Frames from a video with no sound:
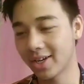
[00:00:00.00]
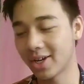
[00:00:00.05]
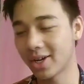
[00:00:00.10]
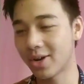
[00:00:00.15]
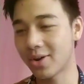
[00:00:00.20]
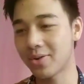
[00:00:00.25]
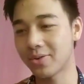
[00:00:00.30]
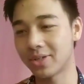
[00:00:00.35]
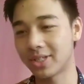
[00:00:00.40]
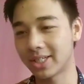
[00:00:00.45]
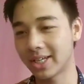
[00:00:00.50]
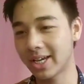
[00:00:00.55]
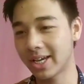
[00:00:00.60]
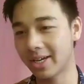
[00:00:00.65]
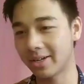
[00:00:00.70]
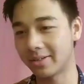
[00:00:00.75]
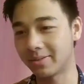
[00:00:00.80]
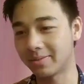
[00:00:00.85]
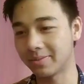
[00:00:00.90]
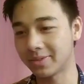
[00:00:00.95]
Oh
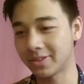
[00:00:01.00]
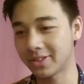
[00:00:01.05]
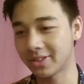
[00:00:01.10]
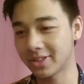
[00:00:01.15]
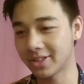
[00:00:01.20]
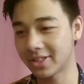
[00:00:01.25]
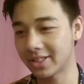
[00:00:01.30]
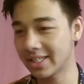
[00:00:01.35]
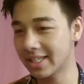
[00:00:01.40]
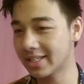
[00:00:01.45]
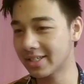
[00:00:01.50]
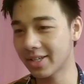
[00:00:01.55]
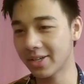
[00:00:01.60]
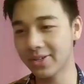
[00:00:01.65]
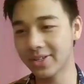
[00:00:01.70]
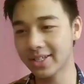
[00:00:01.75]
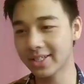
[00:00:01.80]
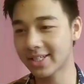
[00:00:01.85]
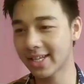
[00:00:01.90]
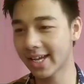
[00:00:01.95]
damn. She's
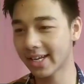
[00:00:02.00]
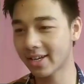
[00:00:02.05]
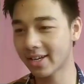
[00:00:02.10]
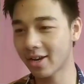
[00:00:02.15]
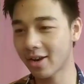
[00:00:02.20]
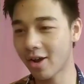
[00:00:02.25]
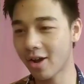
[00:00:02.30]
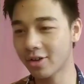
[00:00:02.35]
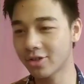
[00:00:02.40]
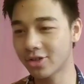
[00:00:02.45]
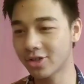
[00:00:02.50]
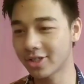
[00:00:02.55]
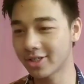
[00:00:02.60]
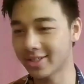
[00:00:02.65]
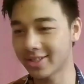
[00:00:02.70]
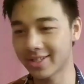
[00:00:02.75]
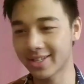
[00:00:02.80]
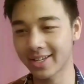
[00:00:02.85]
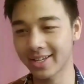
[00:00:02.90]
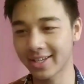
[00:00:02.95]
using
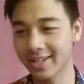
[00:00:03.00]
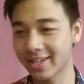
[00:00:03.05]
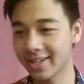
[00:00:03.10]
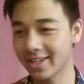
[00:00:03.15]
technologies.